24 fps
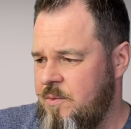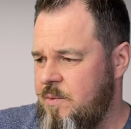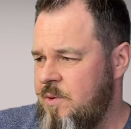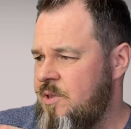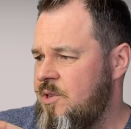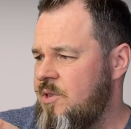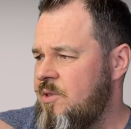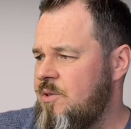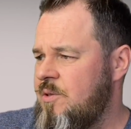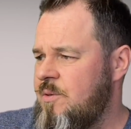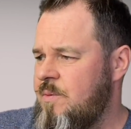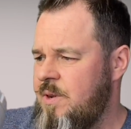which
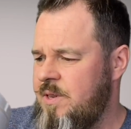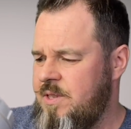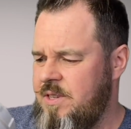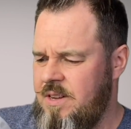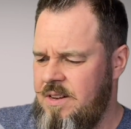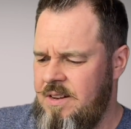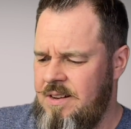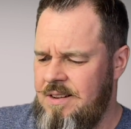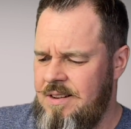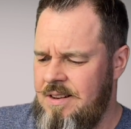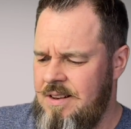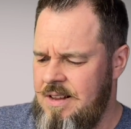is always a
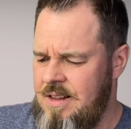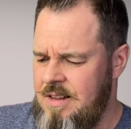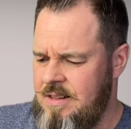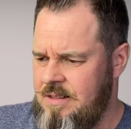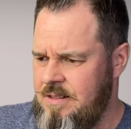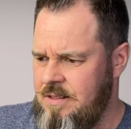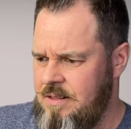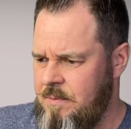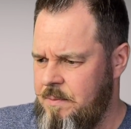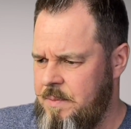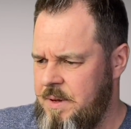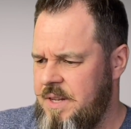
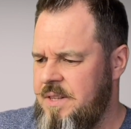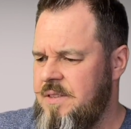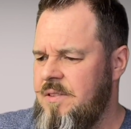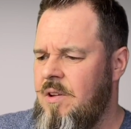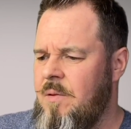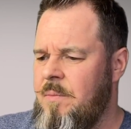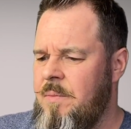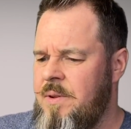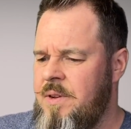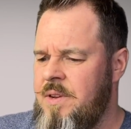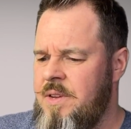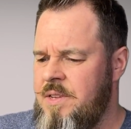little bit
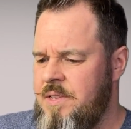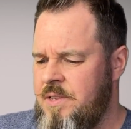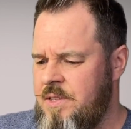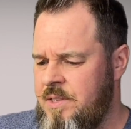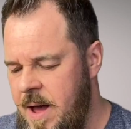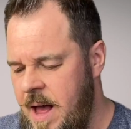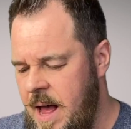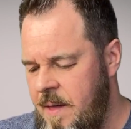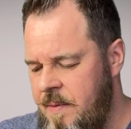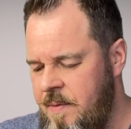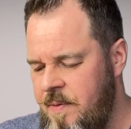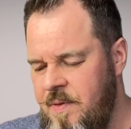ominous.
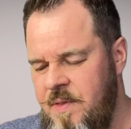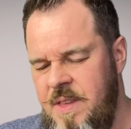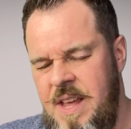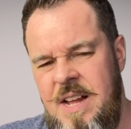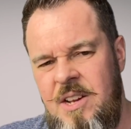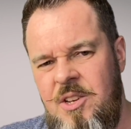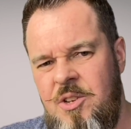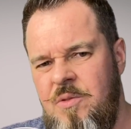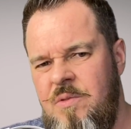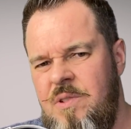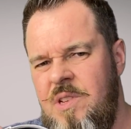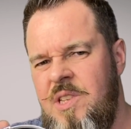And the
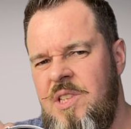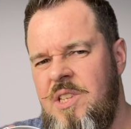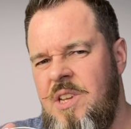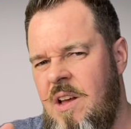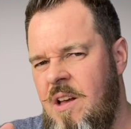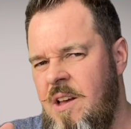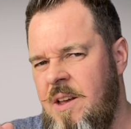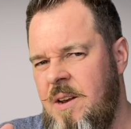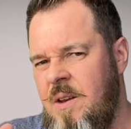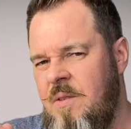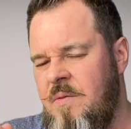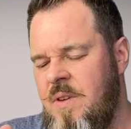actual
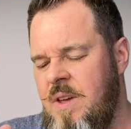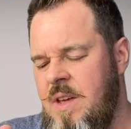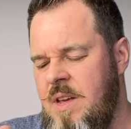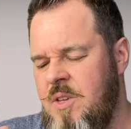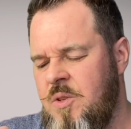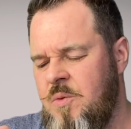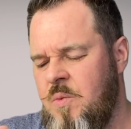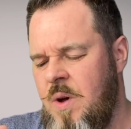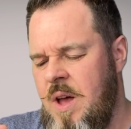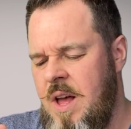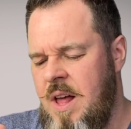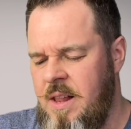design of it
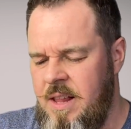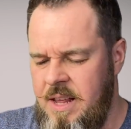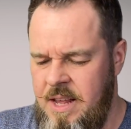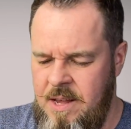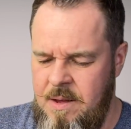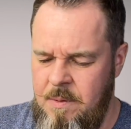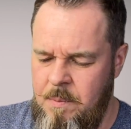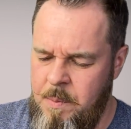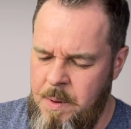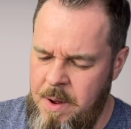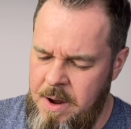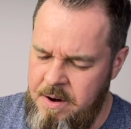as well, in
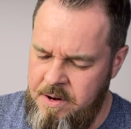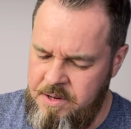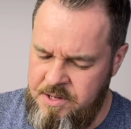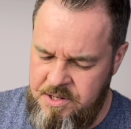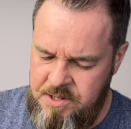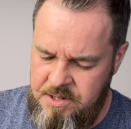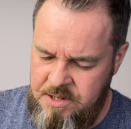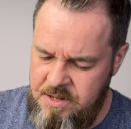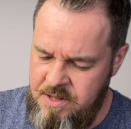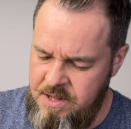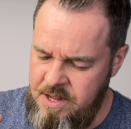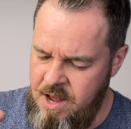
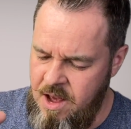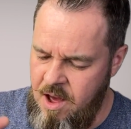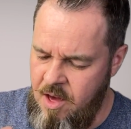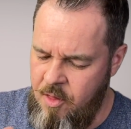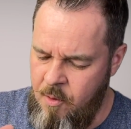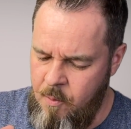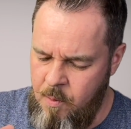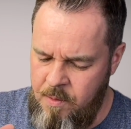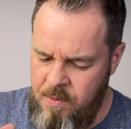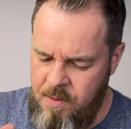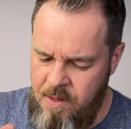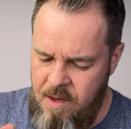comparison to the other
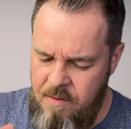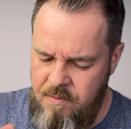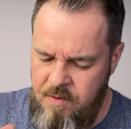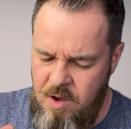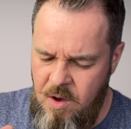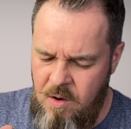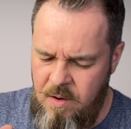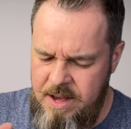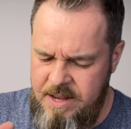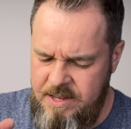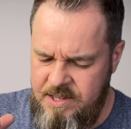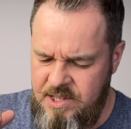one that I've
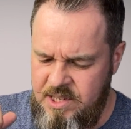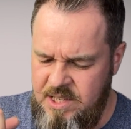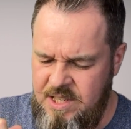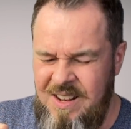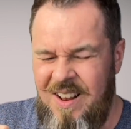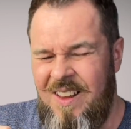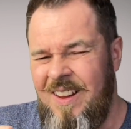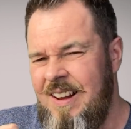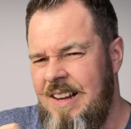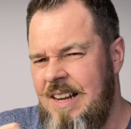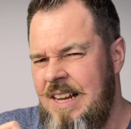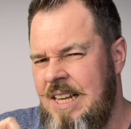got, is
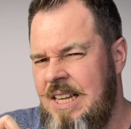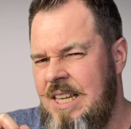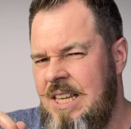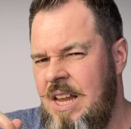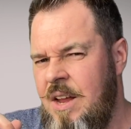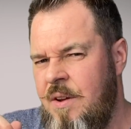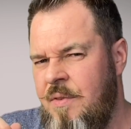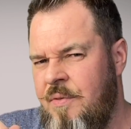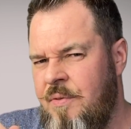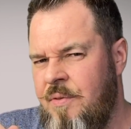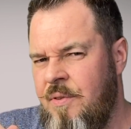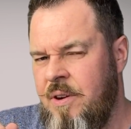slightly
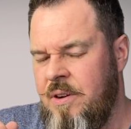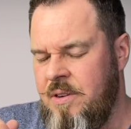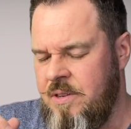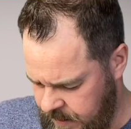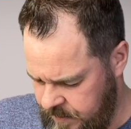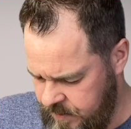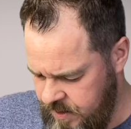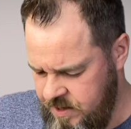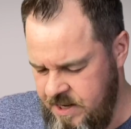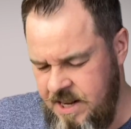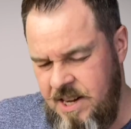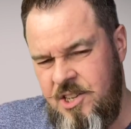different.
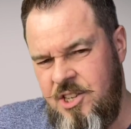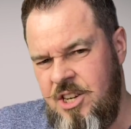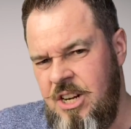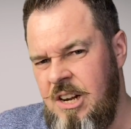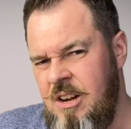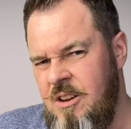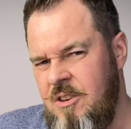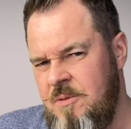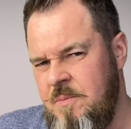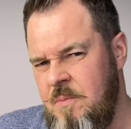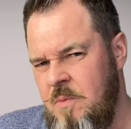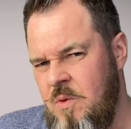This actually
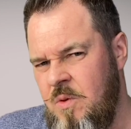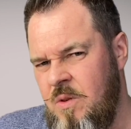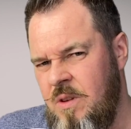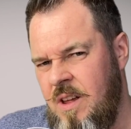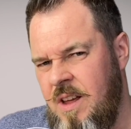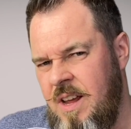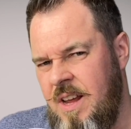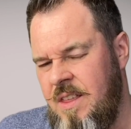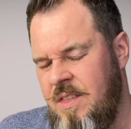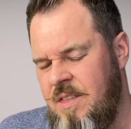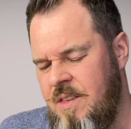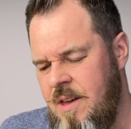looks more
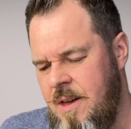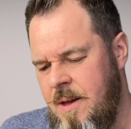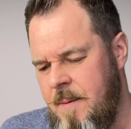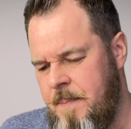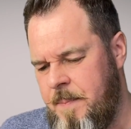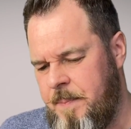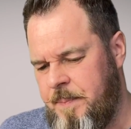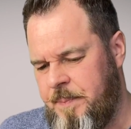like the